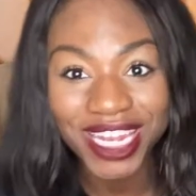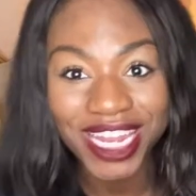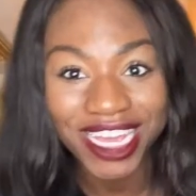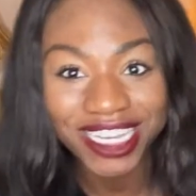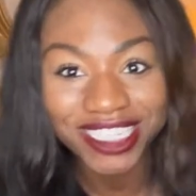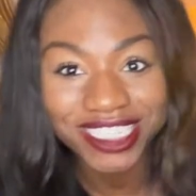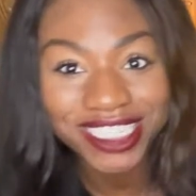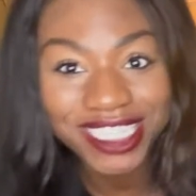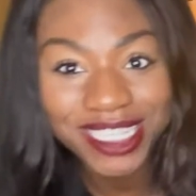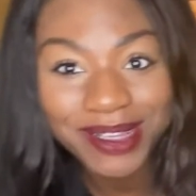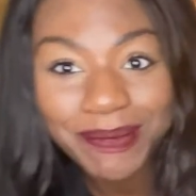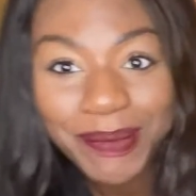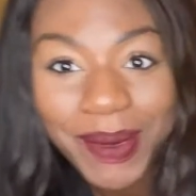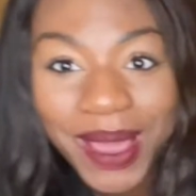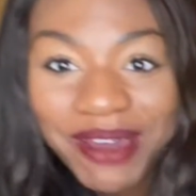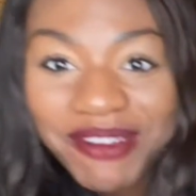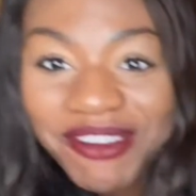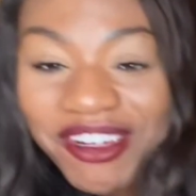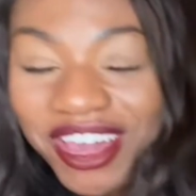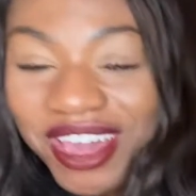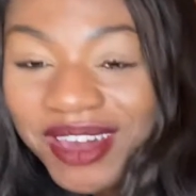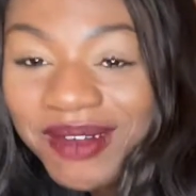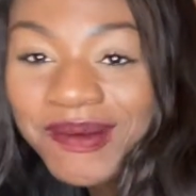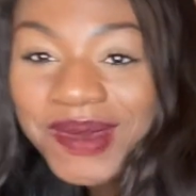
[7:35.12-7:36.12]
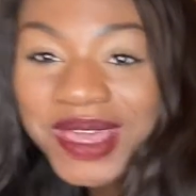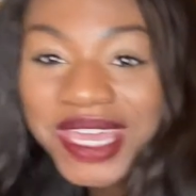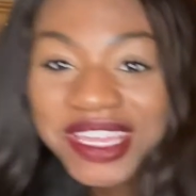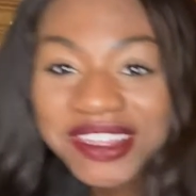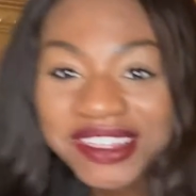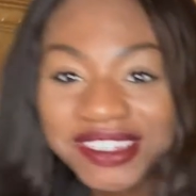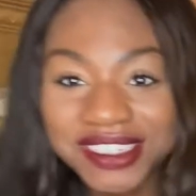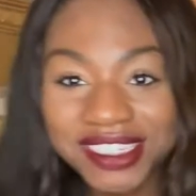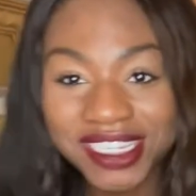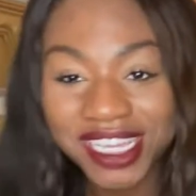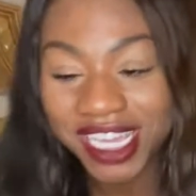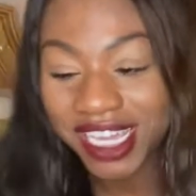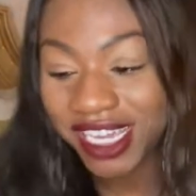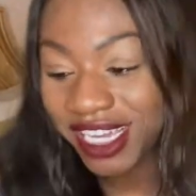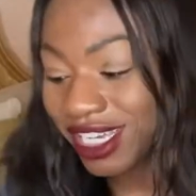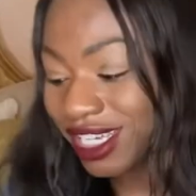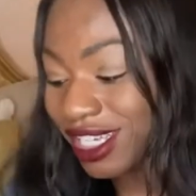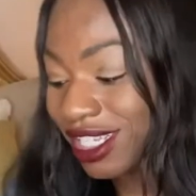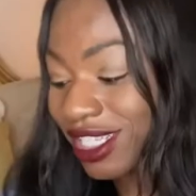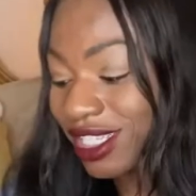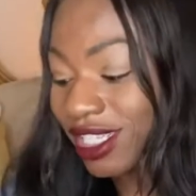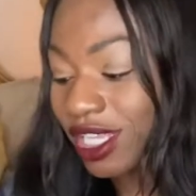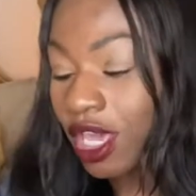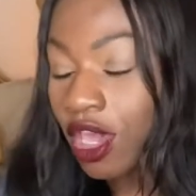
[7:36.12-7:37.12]
next tip I recommend
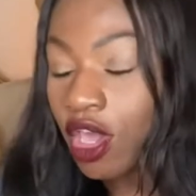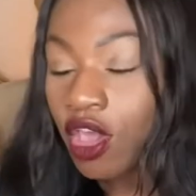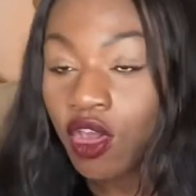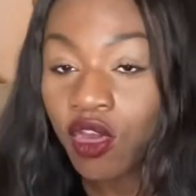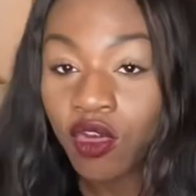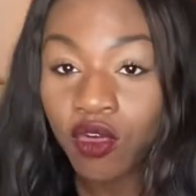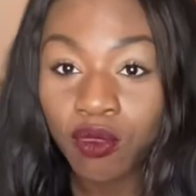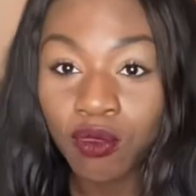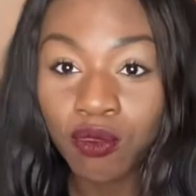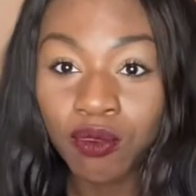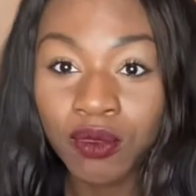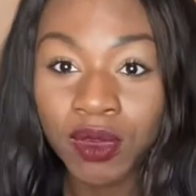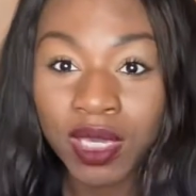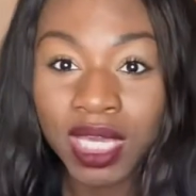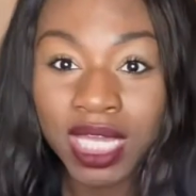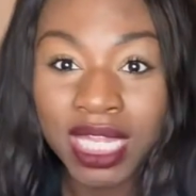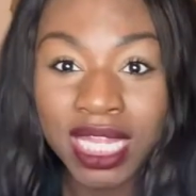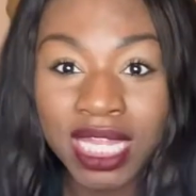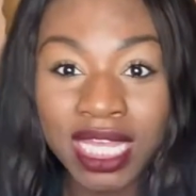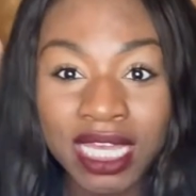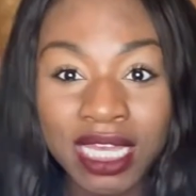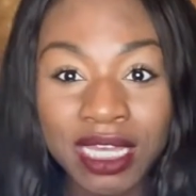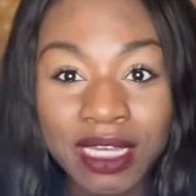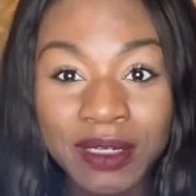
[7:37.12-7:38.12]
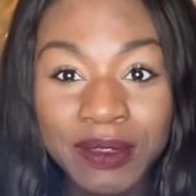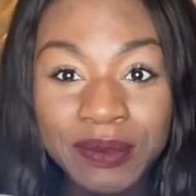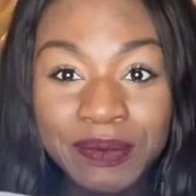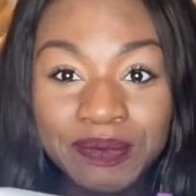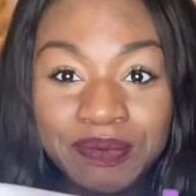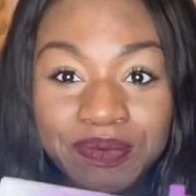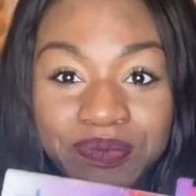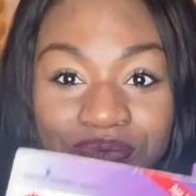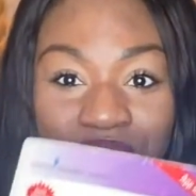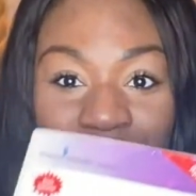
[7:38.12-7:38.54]
is reading